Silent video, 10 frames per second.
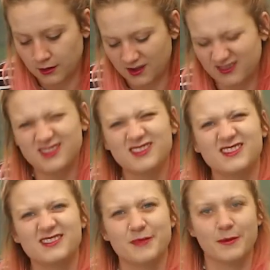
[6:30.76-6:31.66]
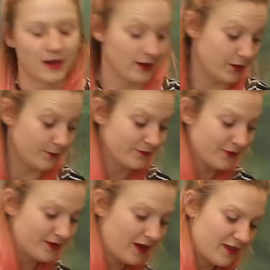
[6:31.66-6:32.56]
Oh, maybe, I don't know.
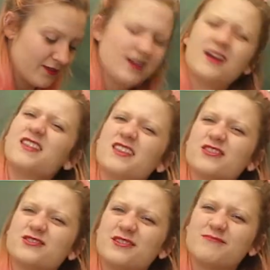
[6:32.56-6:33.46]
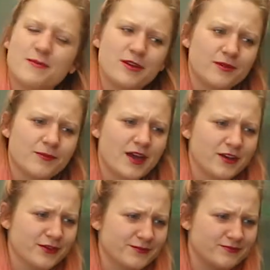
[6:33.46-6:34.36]
I think those three. Maybe not. I don't
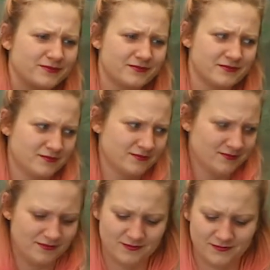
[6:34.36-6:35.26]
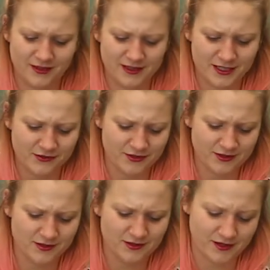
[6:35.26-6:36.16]
know. Philodendron.
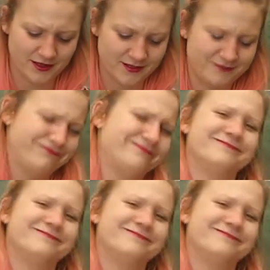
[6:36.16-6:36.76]
Oh, I don't know.